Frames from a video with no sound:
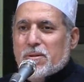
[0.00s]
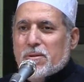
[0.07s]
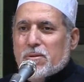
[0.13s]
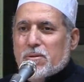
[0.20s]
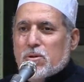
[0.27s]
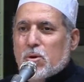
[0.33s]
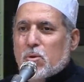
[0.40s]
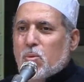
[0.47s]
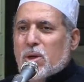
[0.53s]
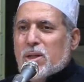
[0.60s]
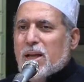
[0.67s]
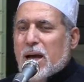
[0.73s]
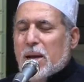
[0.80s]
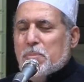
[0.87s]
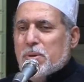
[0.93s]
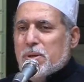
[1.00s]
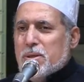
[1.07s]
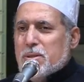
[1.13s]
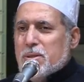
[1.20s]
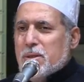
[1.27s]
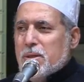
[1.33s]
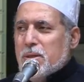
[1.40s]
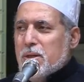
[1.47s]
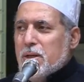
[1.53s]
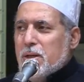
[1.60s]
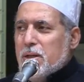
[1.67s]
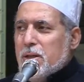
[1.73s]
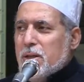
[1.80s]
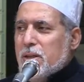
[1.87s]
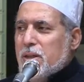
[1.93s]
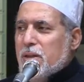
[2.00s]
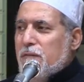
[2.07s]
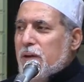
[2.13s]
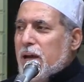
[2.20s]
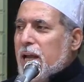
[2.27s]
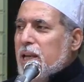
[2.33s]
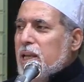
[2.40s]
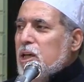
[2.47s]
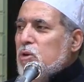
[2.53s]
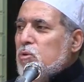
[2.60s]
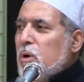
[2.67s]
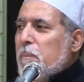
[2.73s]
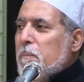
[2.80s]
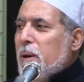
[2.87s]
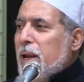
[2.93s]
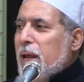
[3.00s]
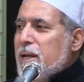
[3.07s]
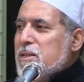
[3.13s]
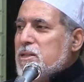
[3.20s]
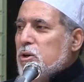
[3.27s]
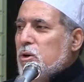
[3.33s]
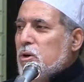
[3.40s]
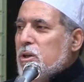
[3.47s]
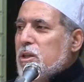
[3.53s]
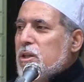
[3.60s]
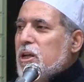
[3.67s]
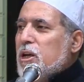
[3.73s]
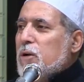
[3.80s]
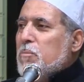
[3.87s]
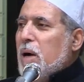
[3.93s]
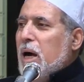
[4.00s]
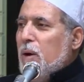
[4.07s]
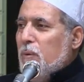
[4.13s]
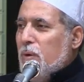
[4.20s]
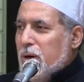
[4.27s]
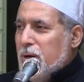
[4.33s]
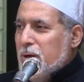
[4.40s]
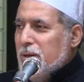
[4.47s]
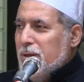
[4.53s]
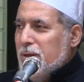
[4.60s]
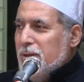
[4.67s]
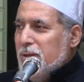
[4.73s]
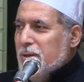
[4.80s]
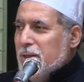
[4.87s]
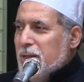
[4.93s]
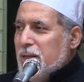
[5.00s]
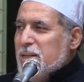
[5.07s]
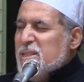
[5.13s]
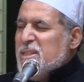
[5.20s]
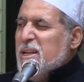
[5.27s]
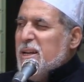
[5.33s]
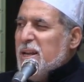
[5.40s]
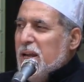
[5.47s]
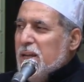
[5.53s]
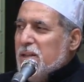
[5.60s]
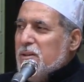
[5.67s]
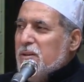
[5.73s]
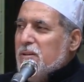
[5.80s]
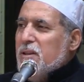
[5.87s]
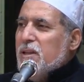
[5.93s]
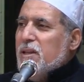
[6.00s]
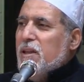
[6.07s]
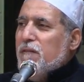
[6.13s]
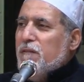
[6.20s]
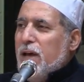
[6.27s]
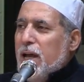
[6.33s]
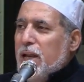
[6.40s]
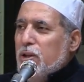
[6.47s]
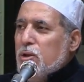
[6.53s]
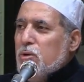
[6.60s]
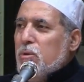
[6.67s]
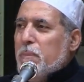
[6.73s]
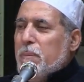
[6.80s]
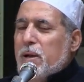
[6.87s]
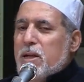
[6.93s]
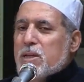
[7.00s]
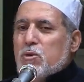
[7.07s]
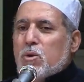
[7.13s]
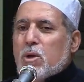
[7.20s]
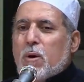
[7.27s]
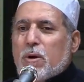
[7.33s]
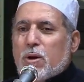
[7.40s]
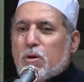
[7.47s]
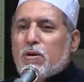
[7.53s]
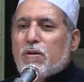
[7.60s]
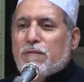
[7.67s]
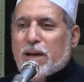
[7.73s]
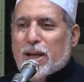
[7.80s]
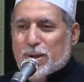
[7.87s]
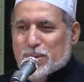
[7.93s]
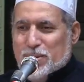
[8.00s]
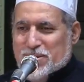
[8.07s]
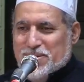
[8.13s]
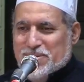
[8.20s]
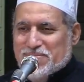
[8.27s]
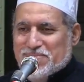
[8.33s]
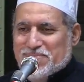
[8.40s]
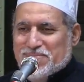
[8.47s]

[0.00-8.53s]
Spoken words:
So what happens? The value we place on their power is greater than the value we place on our own values.